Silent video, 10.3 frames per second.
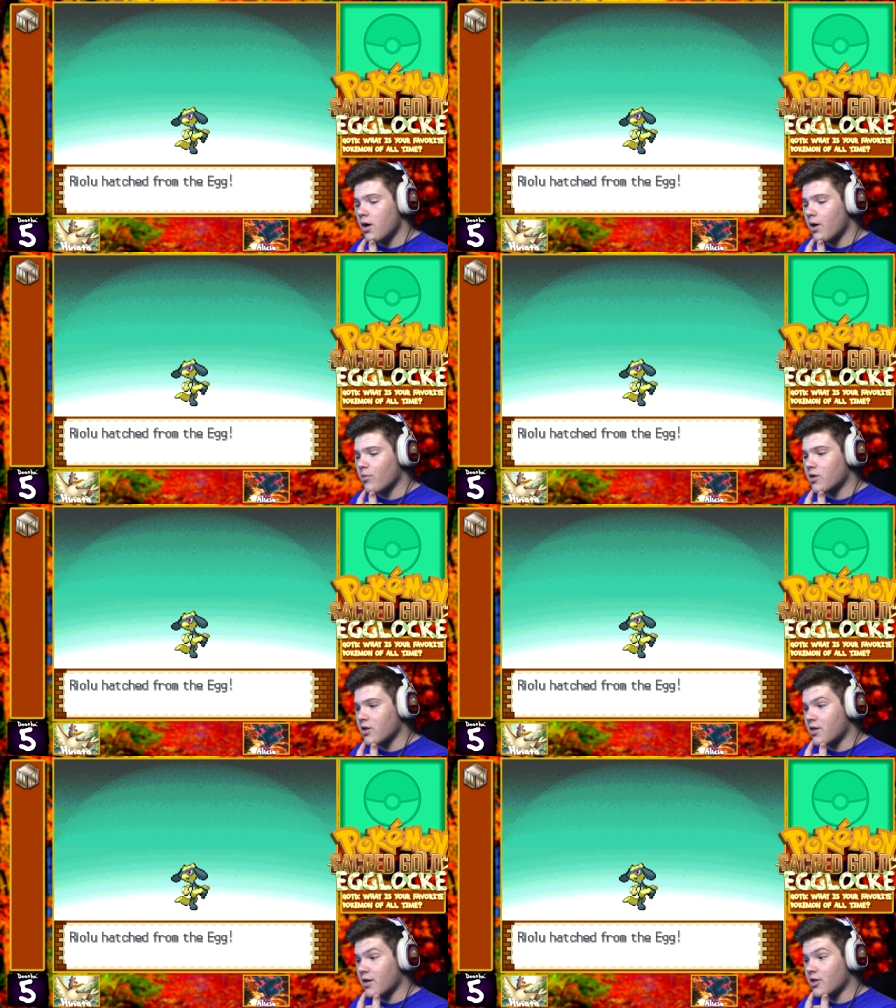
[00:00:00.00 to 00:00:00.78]
I was gonna
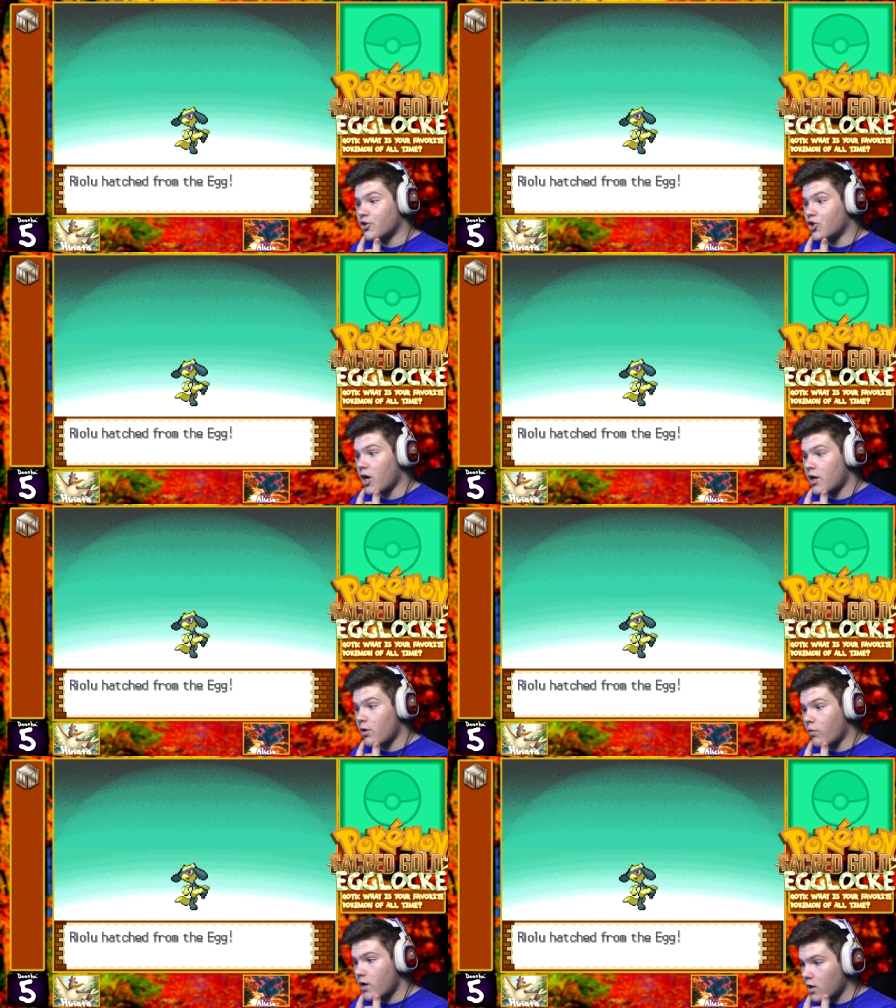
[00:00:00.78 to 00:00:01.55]
say it's a shiny
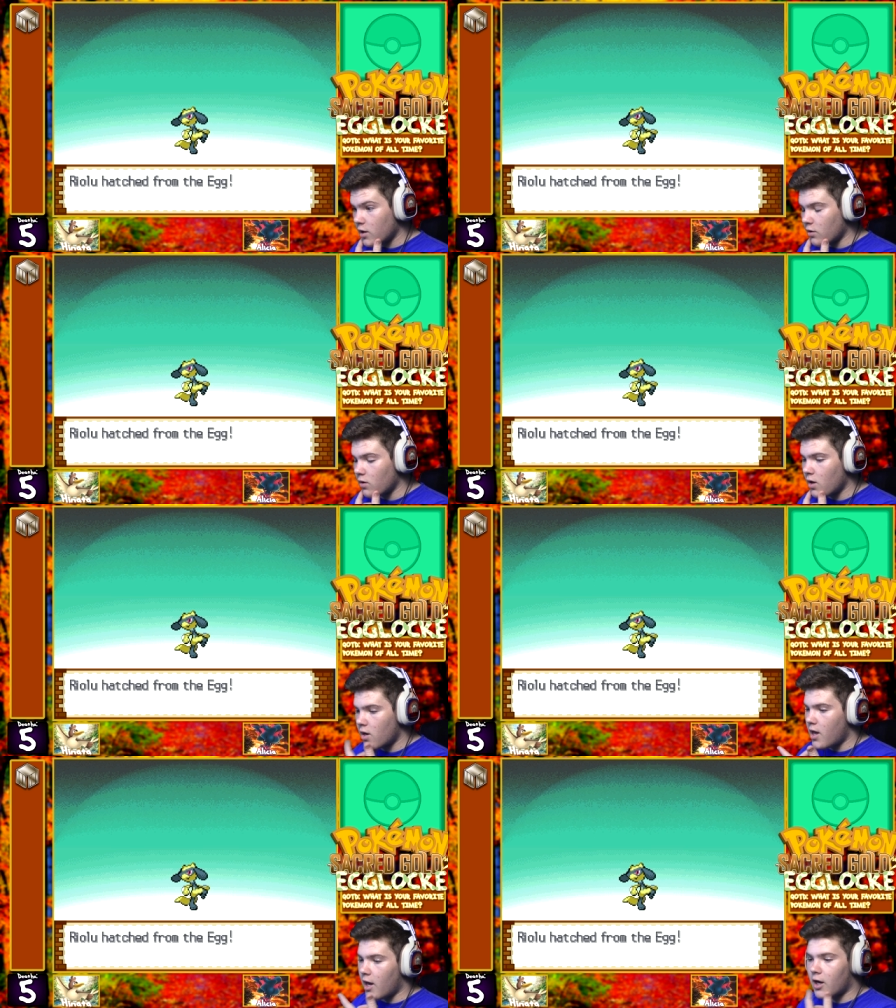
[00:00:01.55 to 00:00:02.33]
Riolu,
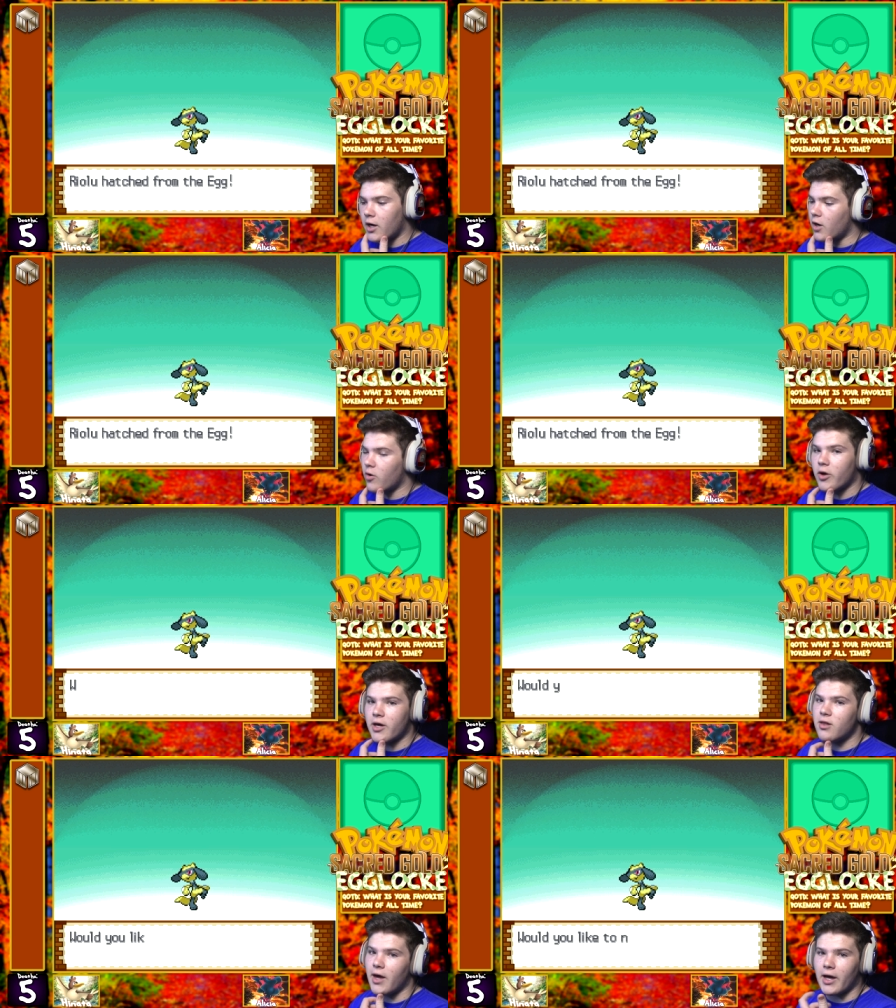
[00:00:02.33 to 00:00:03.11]
and I know
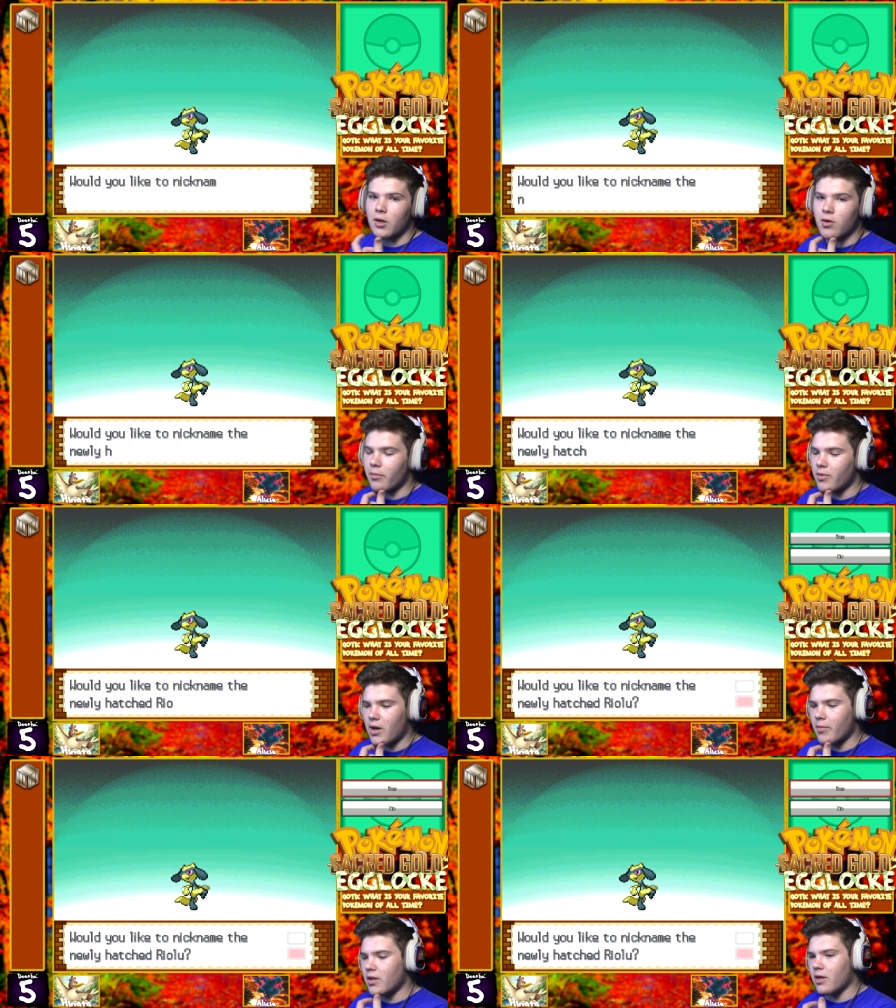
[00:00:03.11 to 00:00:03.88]
exactly what I'm
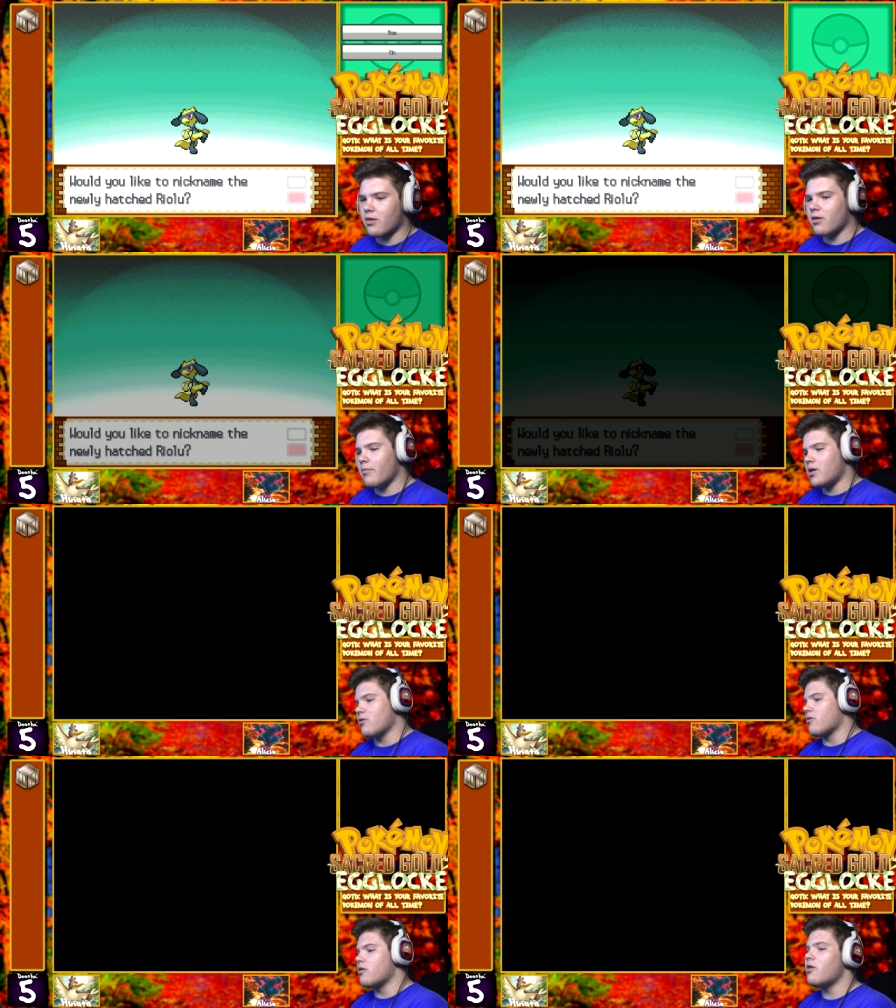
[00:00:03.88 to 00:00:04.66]
naming this. I mean,
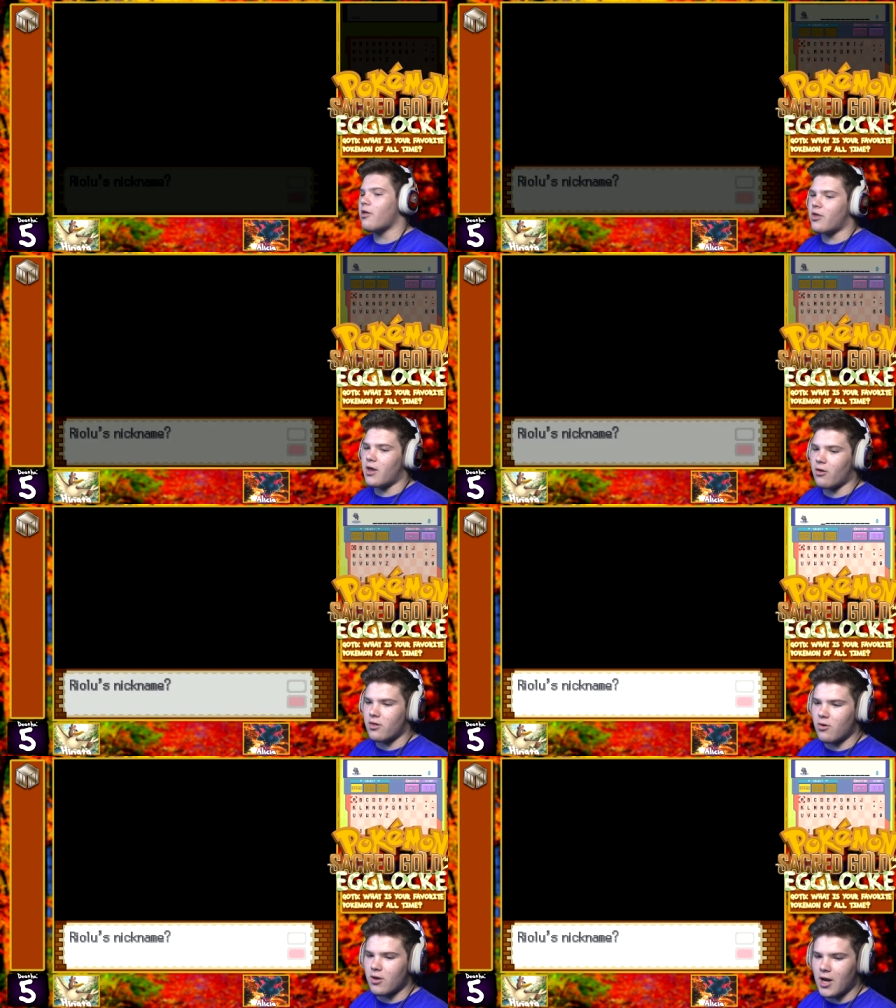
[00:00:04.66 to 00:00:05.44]
there's nothing
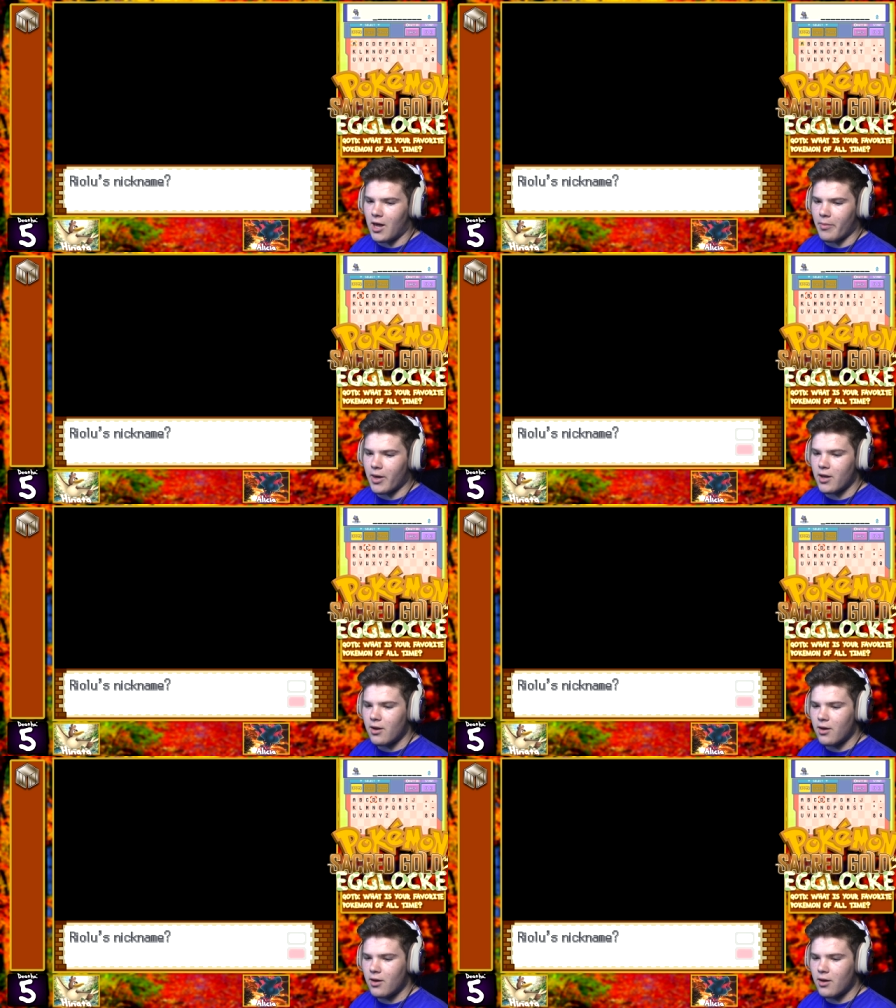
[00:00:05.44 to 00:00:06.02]
else you can name it.